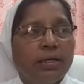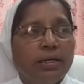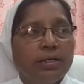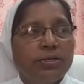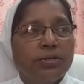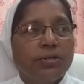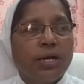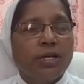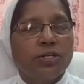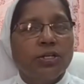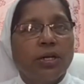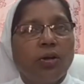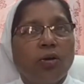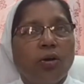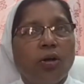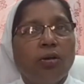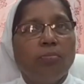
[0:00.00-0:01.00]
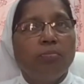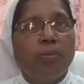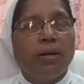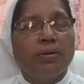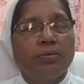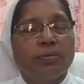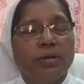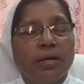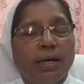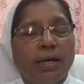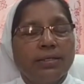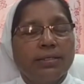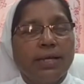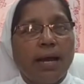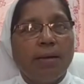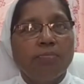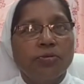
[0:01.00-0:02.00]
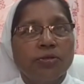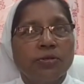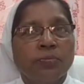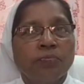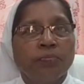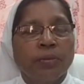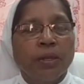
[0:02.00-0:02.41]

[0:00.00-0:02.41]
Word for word: International Olympiad exams